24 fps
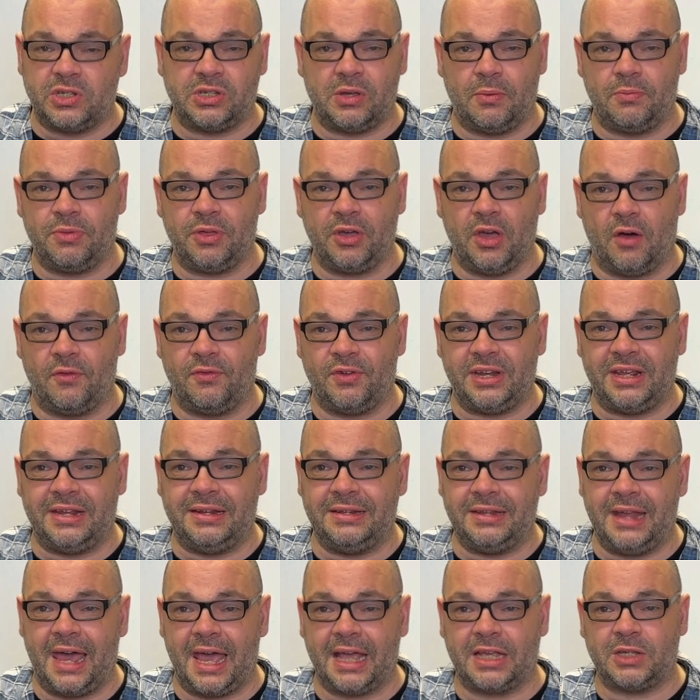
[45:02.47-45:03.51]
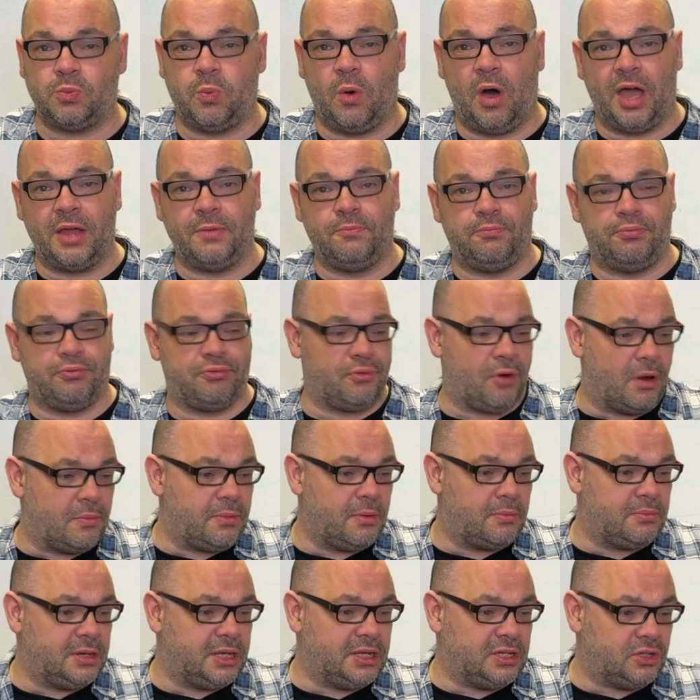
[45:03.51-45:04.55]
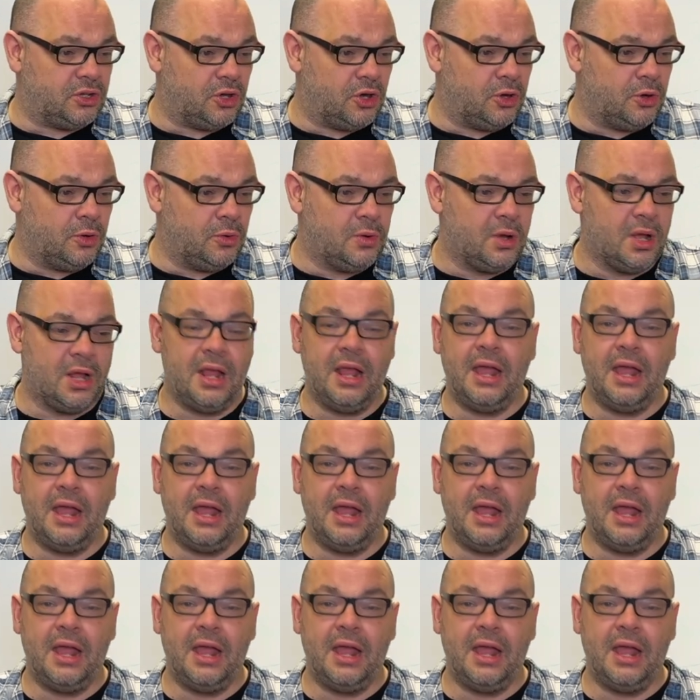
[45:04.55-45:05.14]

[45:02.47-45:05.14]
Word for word: something off an index, what I'd probably do